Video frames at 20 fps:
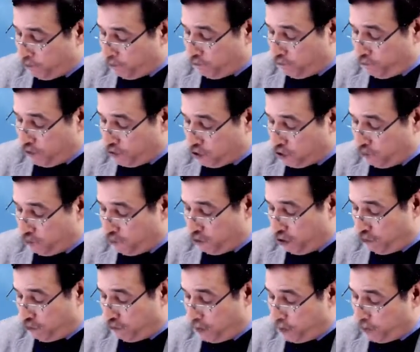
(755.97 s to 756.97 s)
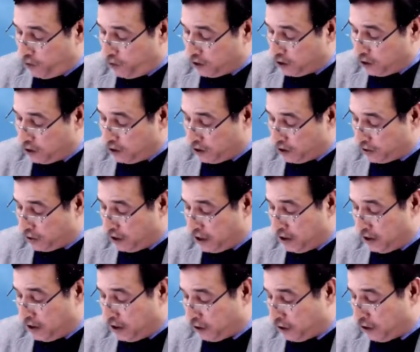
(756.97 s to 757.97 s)
First of all, we must
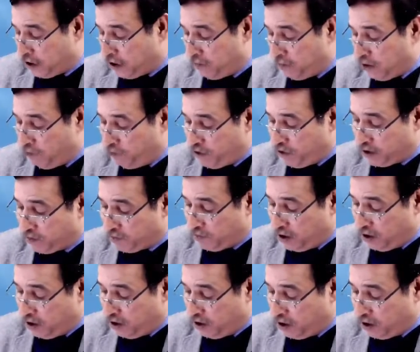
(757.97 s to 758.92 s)
understand that term investment